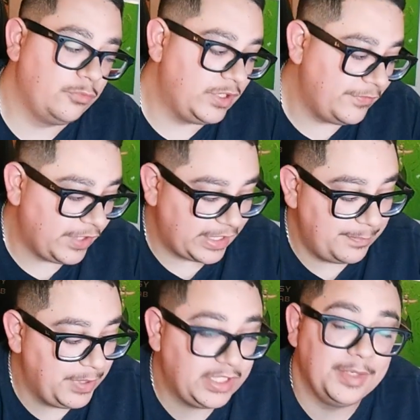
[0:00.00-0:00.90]
whenever I can
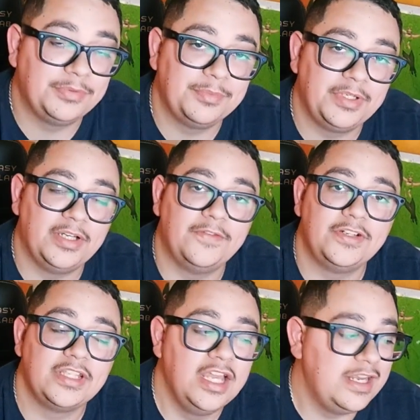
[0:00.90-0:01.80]
pick up some
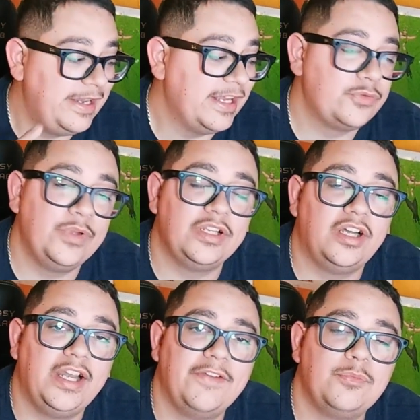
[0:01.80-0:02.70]
covers. Next week, they
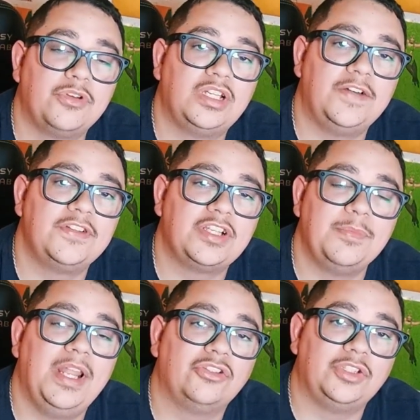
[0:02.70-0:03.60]
are having more covers
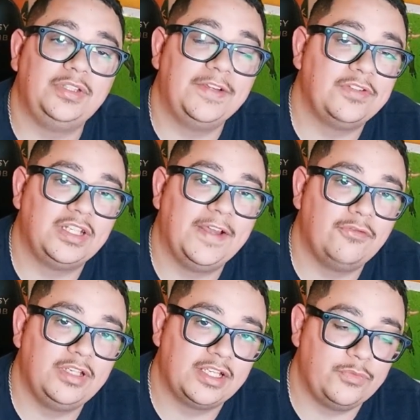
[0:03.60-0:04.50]
coming out, so I'm definitely gonna have
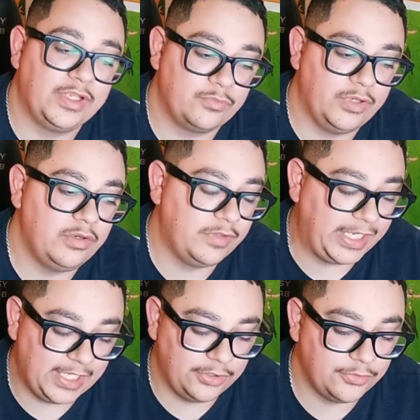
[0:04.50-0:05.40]
one next week as well when I
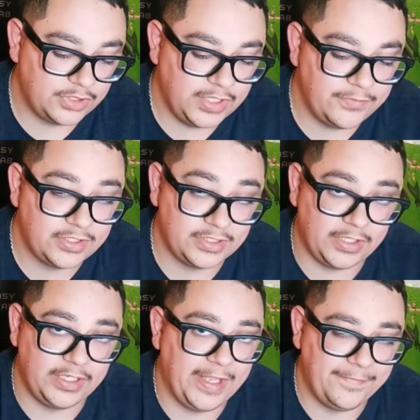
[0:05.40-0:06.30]
get those covers, because I
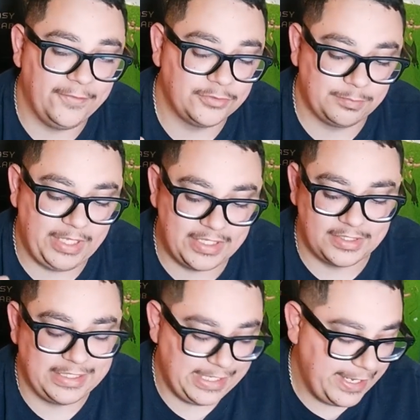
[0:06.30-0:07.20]
already had those plans
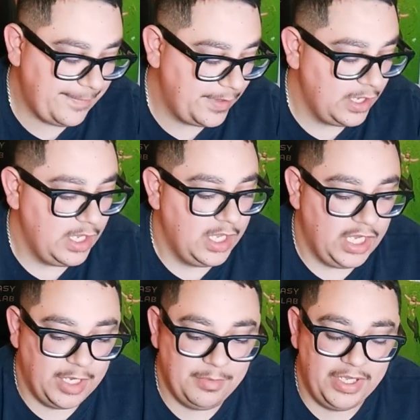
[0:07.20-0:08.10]
to get.
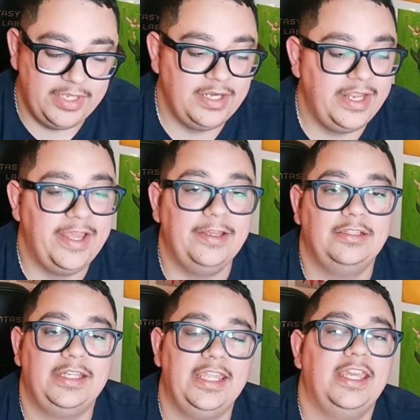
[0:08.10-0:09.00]
Other than that,
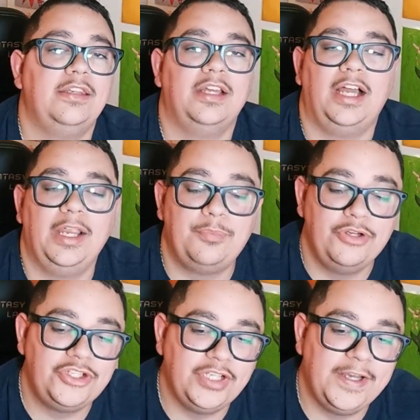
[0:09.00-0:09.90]
again, I
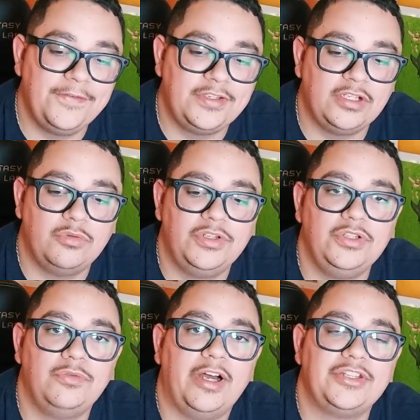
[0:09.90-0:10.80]
appreciate every single one of
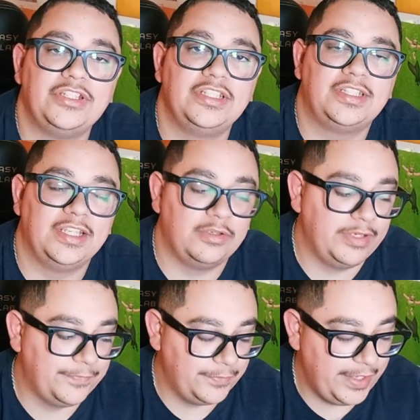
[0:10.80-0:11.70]
you watching and sticking
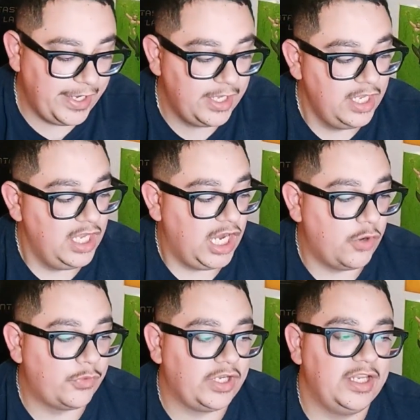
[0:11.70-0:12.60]
around for that. I'll
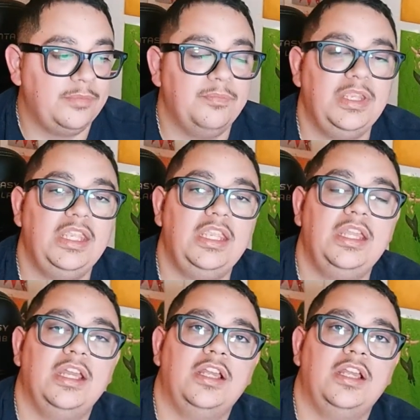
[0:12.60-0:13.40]
work on me